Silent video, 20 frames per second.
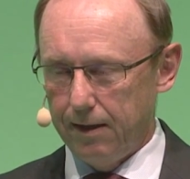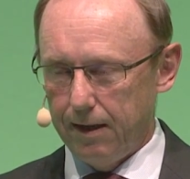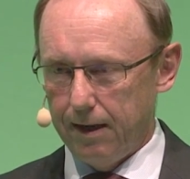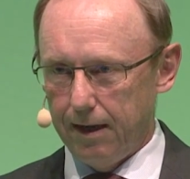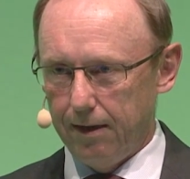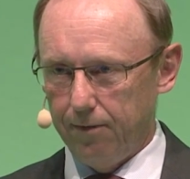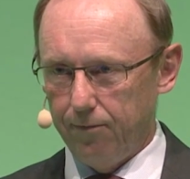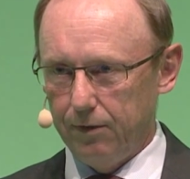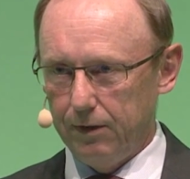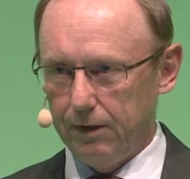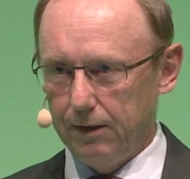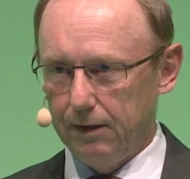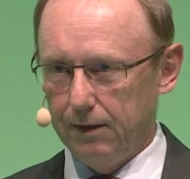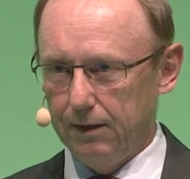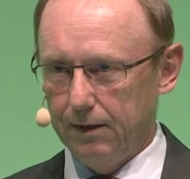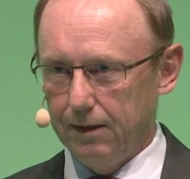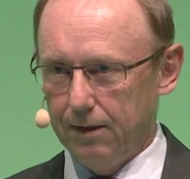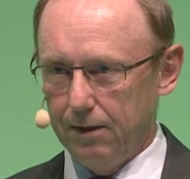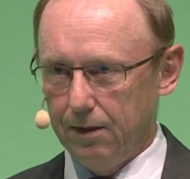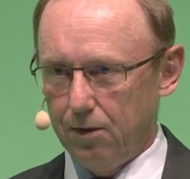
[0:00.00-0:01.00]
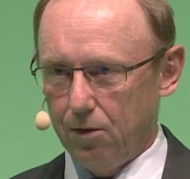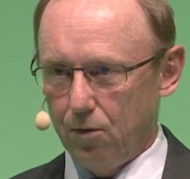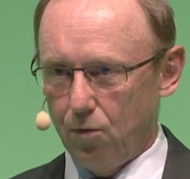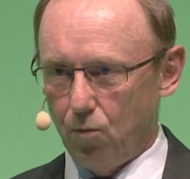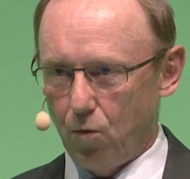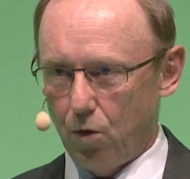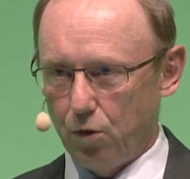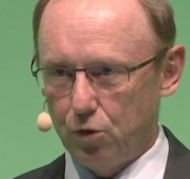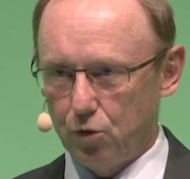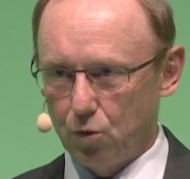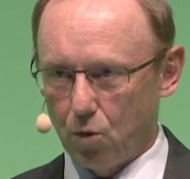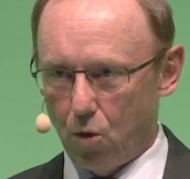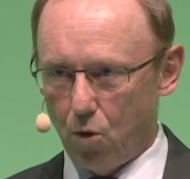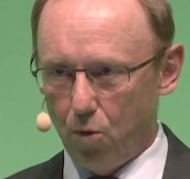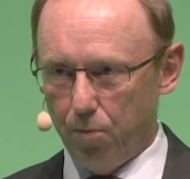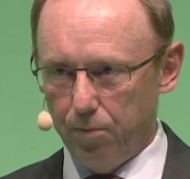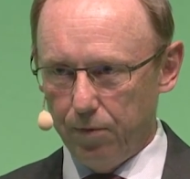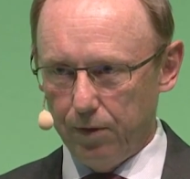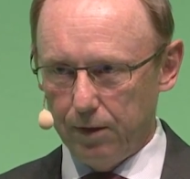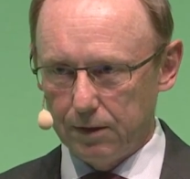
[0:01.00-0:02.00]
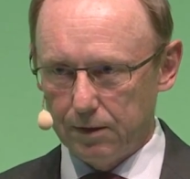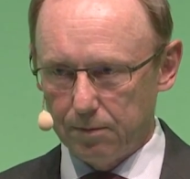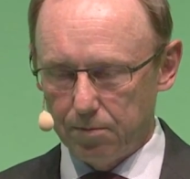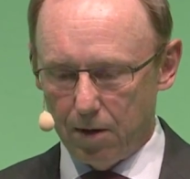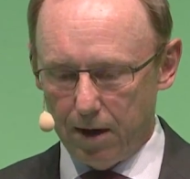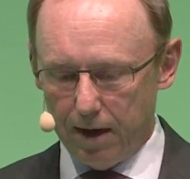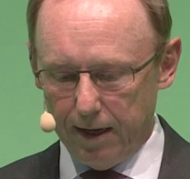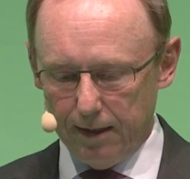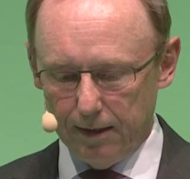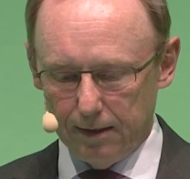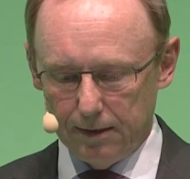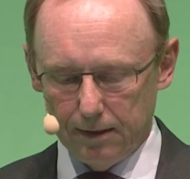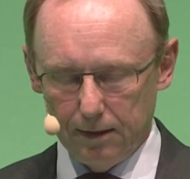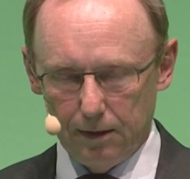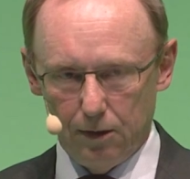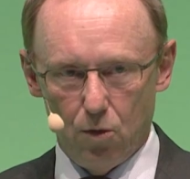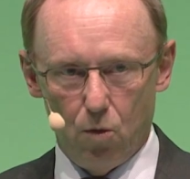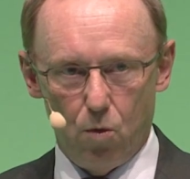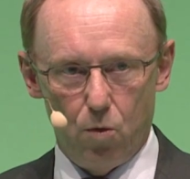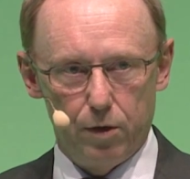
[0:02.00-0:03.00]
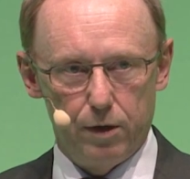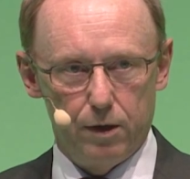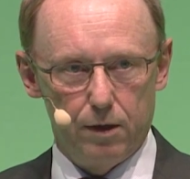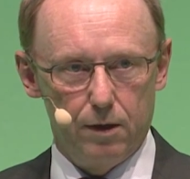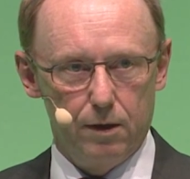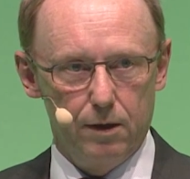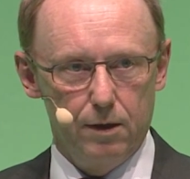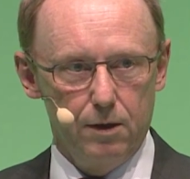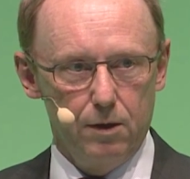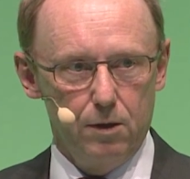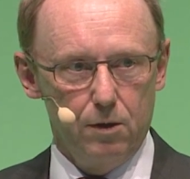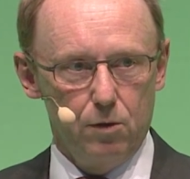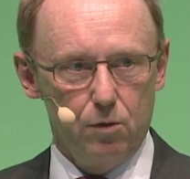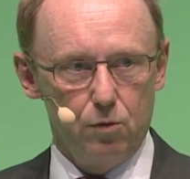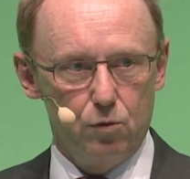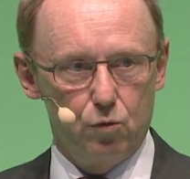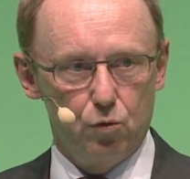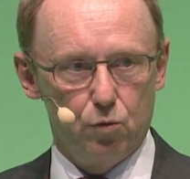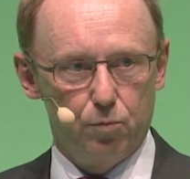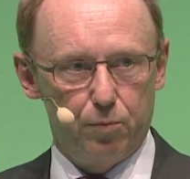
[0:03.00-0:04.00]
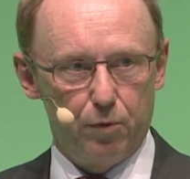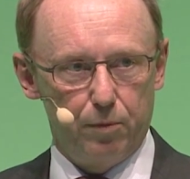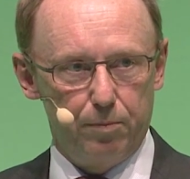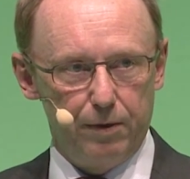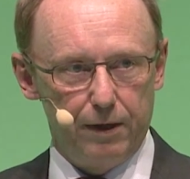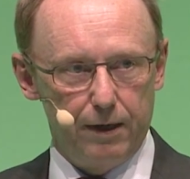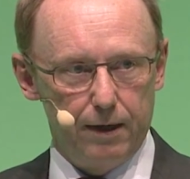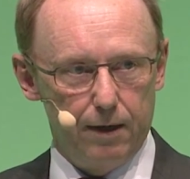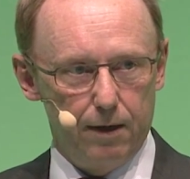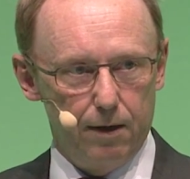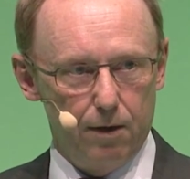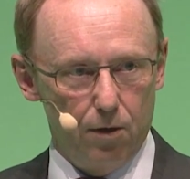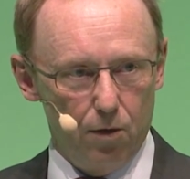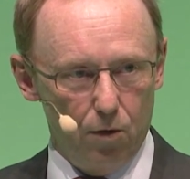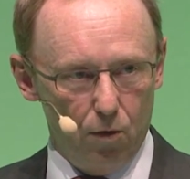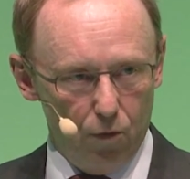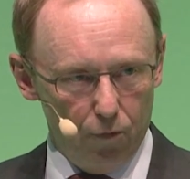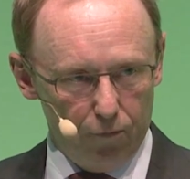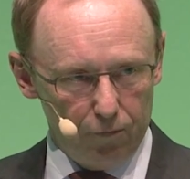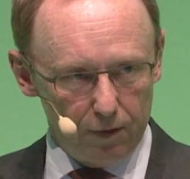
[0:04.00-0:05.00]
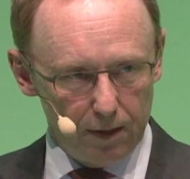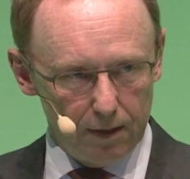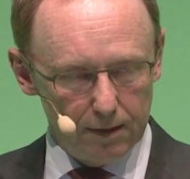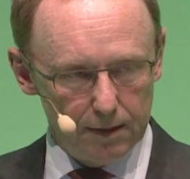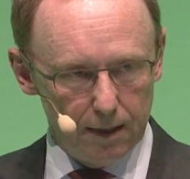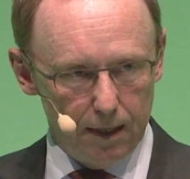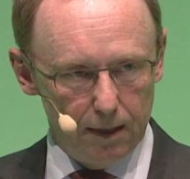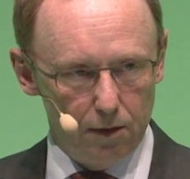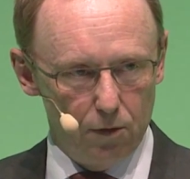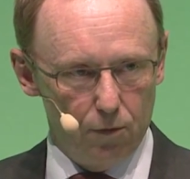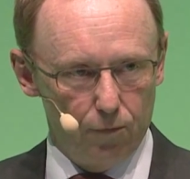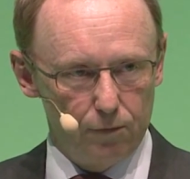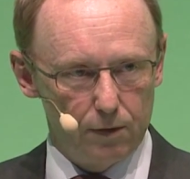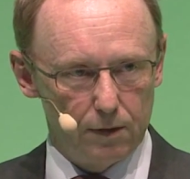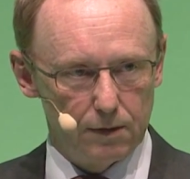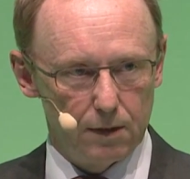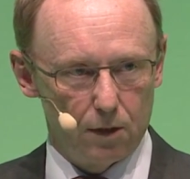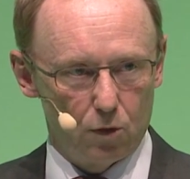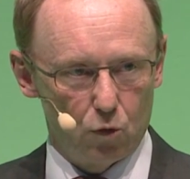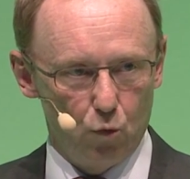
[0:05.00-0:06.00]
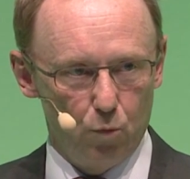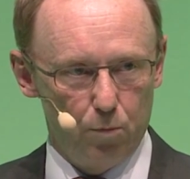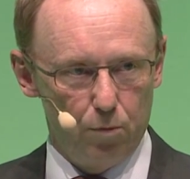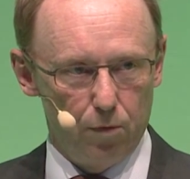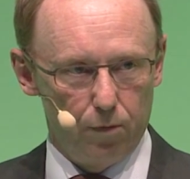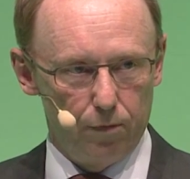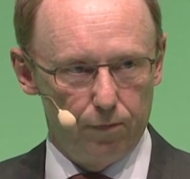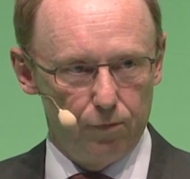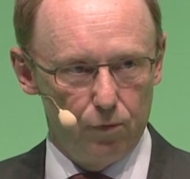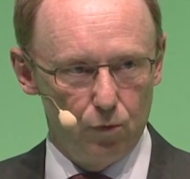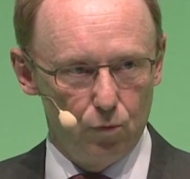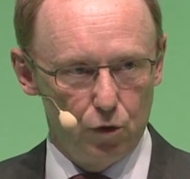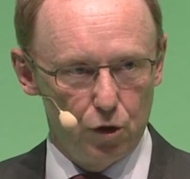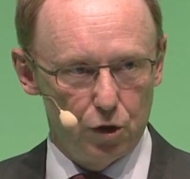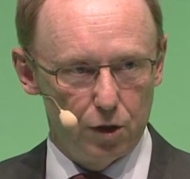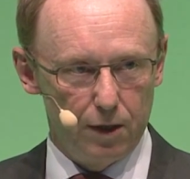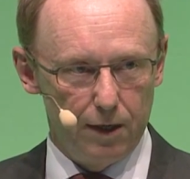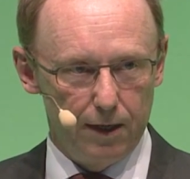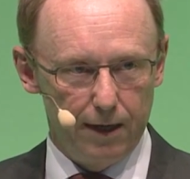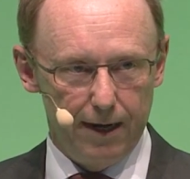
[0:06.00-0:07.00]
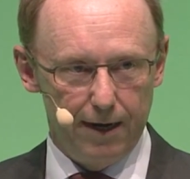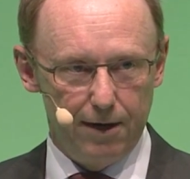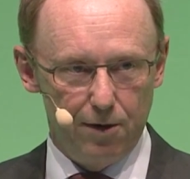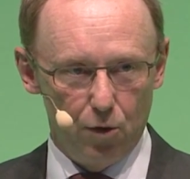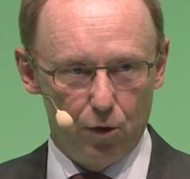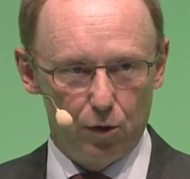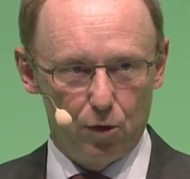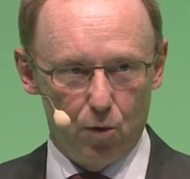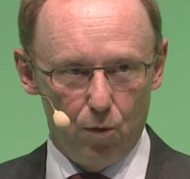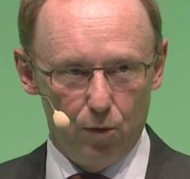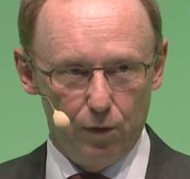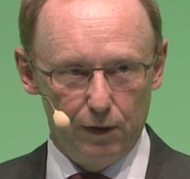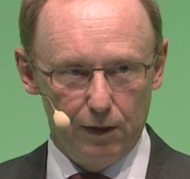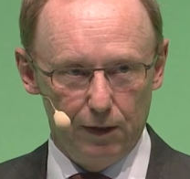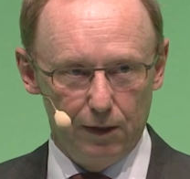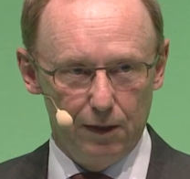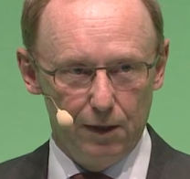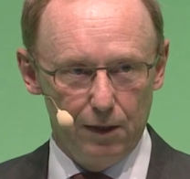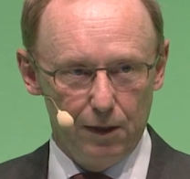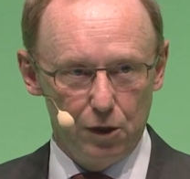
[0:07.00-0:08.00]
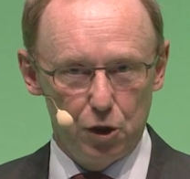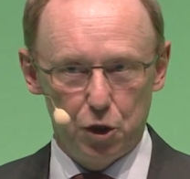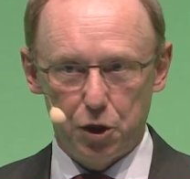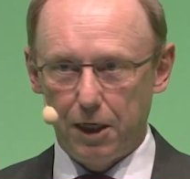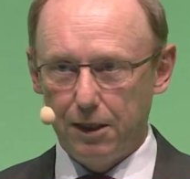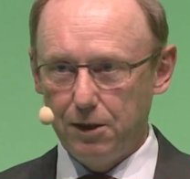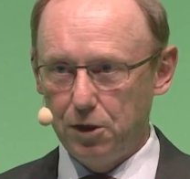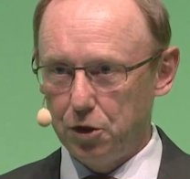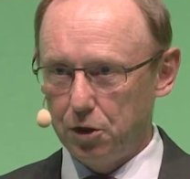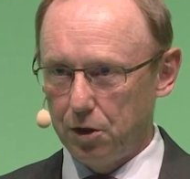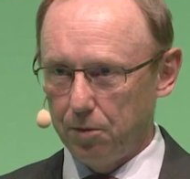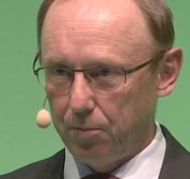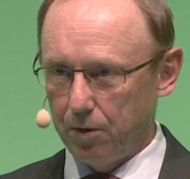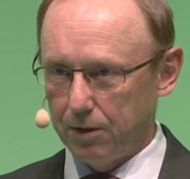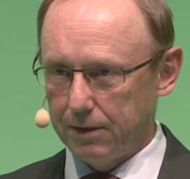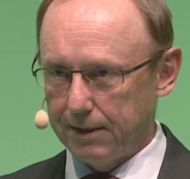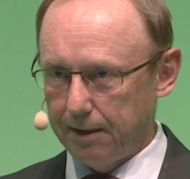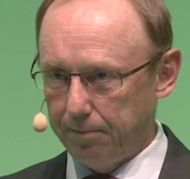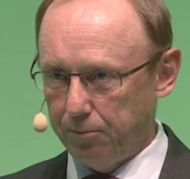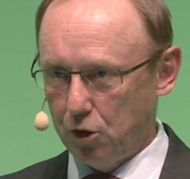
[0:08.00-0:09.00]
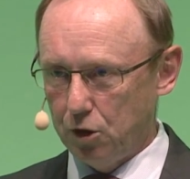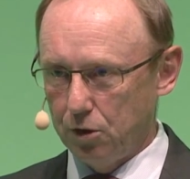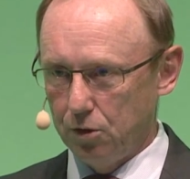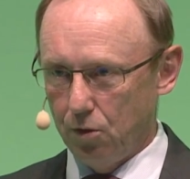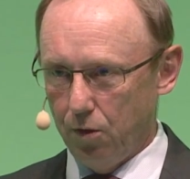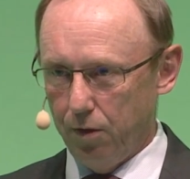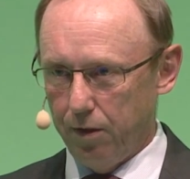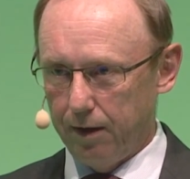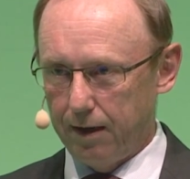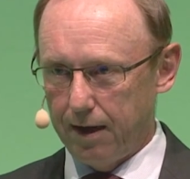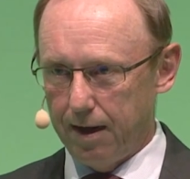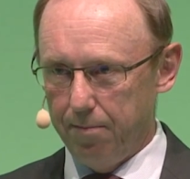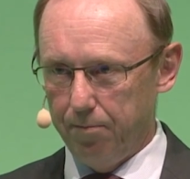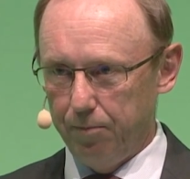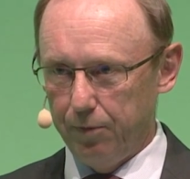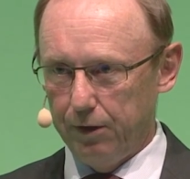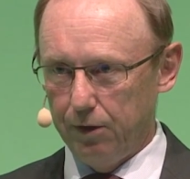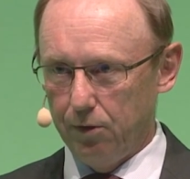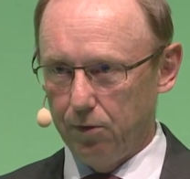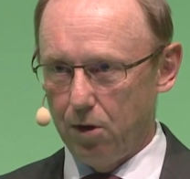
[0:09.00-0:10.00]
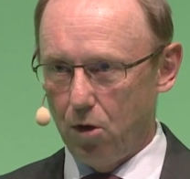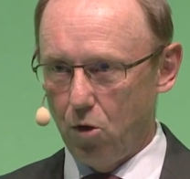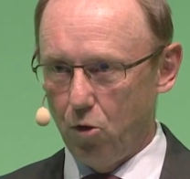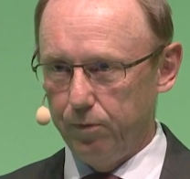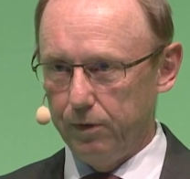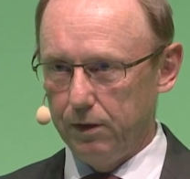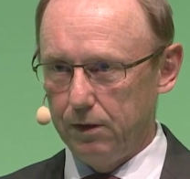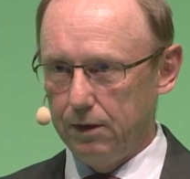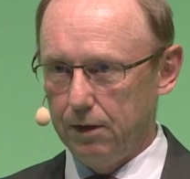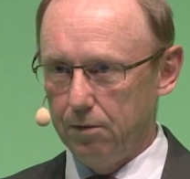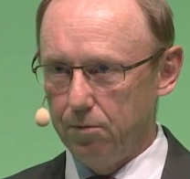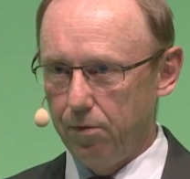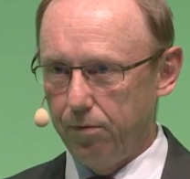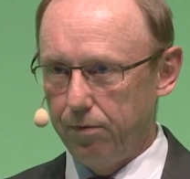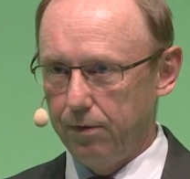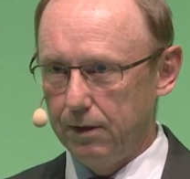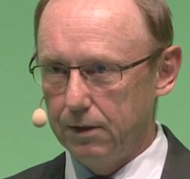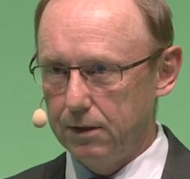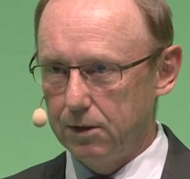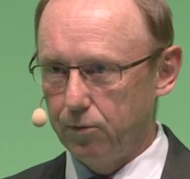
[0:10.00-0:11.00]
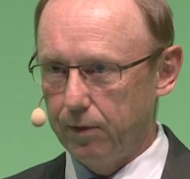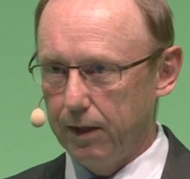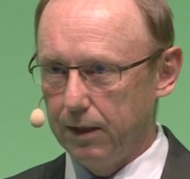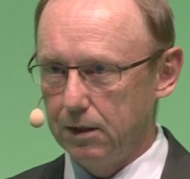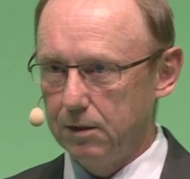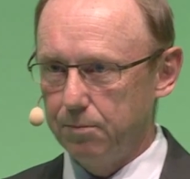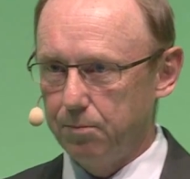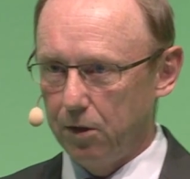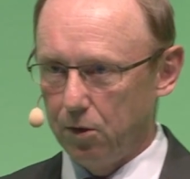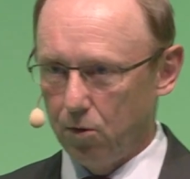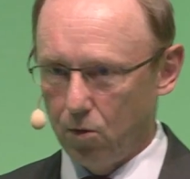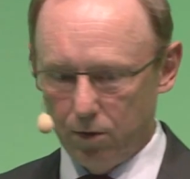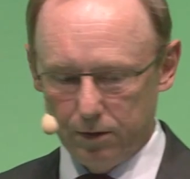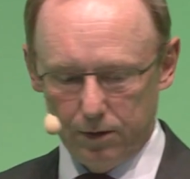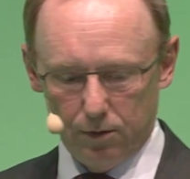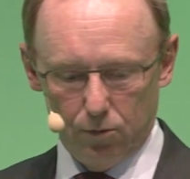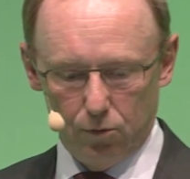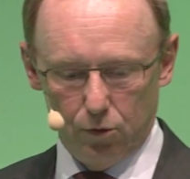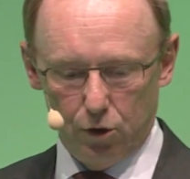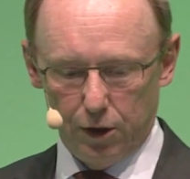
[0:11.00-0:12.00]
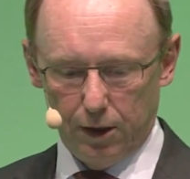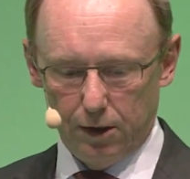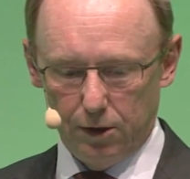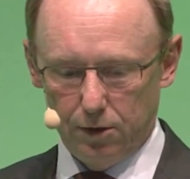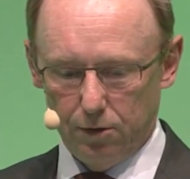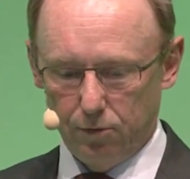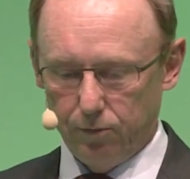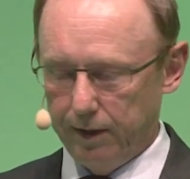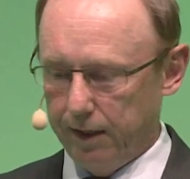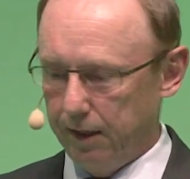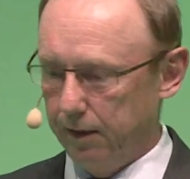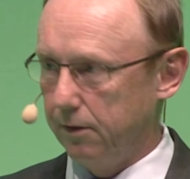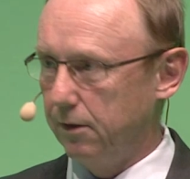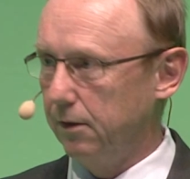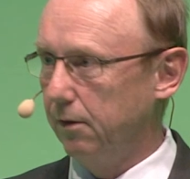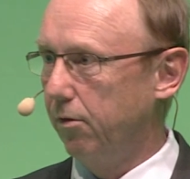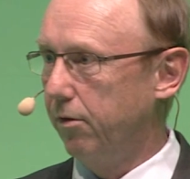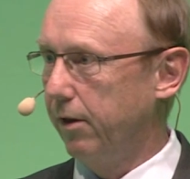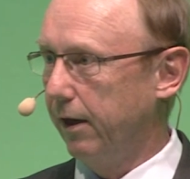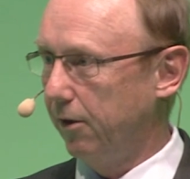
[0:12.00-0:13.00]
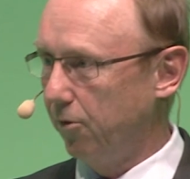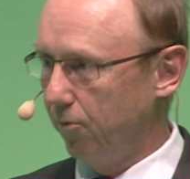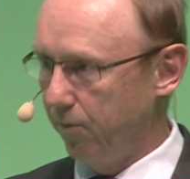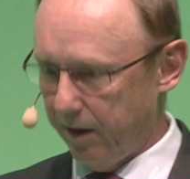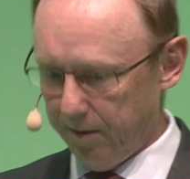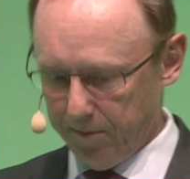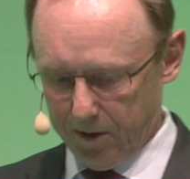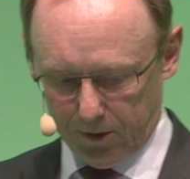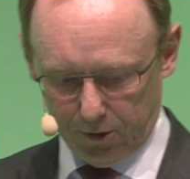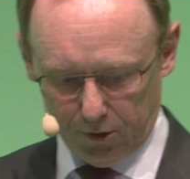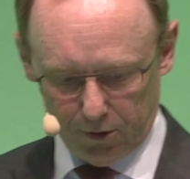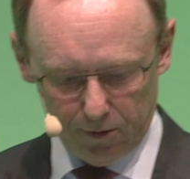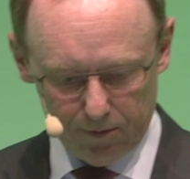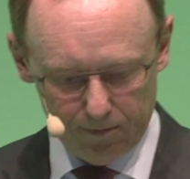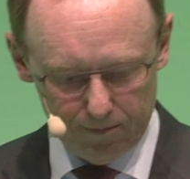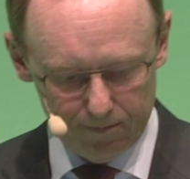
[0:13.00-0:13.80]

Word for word: and we want to open this mind in order to prepare Lufthansa and the Lufthansa Group to the future, and not only change the perception on the company on how we deal with these trends, but also to change the reality. Thank you very much.